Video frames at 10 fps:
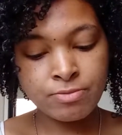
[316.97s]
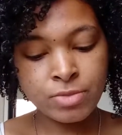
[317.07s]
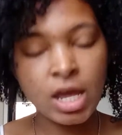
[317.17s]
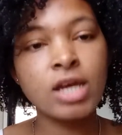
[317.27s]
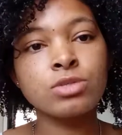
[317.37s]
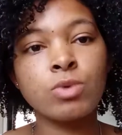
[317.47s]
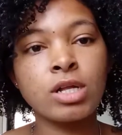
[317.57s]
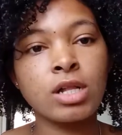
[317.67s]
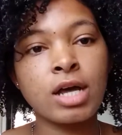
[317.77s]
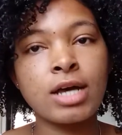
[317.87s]
as
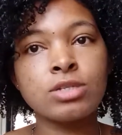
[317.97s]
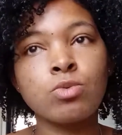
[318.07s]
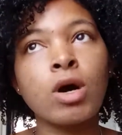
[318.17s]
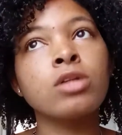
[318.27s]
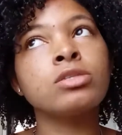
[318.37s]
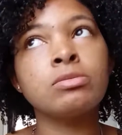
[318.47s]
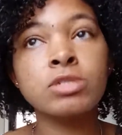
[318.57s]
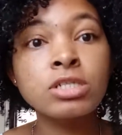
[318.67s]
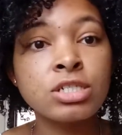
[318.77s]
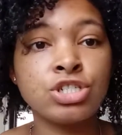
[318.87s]
well as while deep
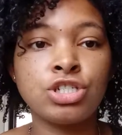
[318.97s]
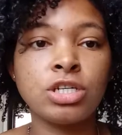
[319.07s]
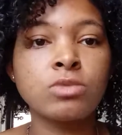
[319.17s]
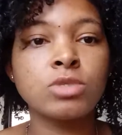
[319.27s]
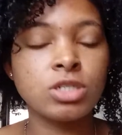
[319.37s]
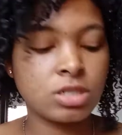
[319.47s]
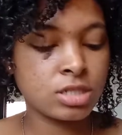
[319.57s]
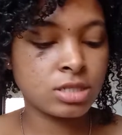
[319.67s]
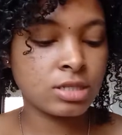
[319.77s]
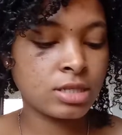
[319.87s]
conditioning, which it
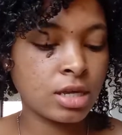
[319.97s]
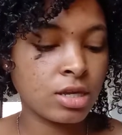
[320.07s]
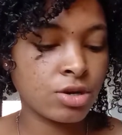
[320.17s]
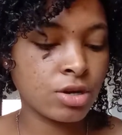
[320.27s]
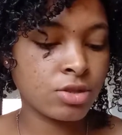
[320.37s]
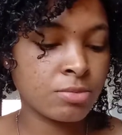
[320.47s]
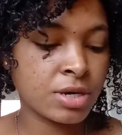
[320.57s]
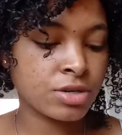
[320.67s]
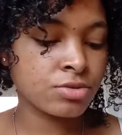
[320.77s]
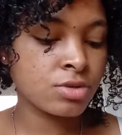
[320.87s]
doesn't state here on the
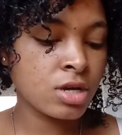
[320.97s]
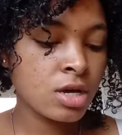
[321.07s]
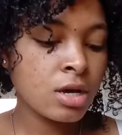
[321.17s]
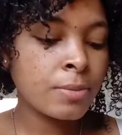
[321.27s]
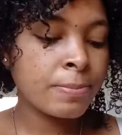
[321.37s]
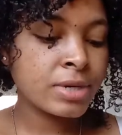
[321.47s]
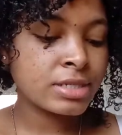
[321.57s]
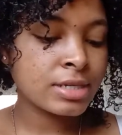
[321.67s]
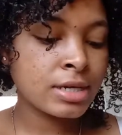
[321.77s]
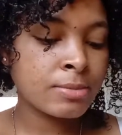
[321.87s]
bottle. But
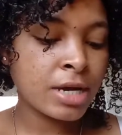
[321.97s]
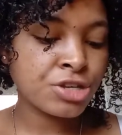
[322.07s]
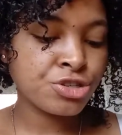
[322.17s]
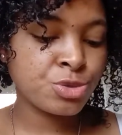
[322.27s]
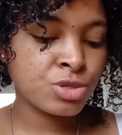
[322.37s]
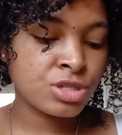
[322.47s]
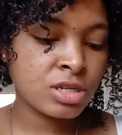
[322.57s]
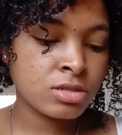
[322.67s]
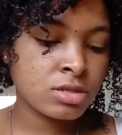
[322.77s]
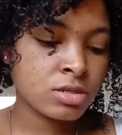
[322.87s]
I used
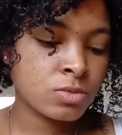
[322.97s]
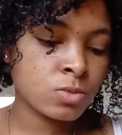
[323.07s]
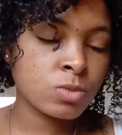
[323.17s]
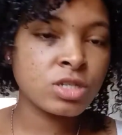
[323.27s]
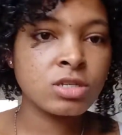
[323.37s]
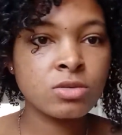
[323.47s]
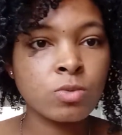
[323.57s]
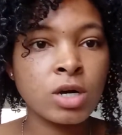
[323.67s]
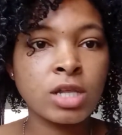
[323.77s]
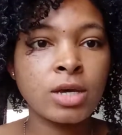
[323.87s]
it with
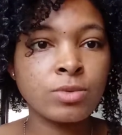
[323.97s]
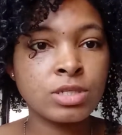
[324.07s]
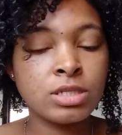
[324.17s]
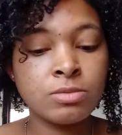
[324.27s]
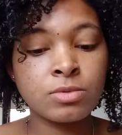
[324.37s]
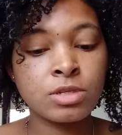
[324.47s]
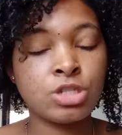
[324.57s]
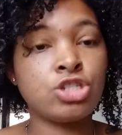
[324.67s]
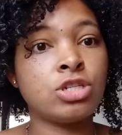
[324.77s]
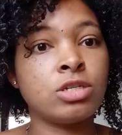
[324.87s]
while I was deep
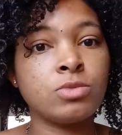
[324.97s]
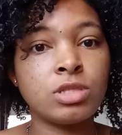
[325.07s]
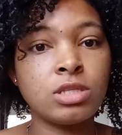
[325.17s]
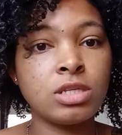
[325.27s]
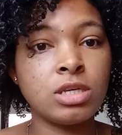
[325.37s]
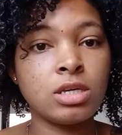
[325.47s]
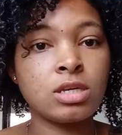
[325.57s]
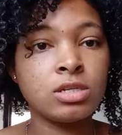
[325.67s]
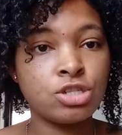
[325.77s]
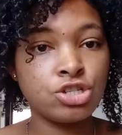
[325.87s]
conditioning with the
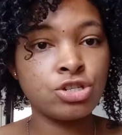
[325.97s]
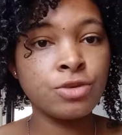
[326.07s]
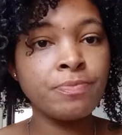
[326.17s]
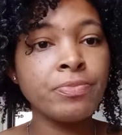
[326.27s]
conditioner,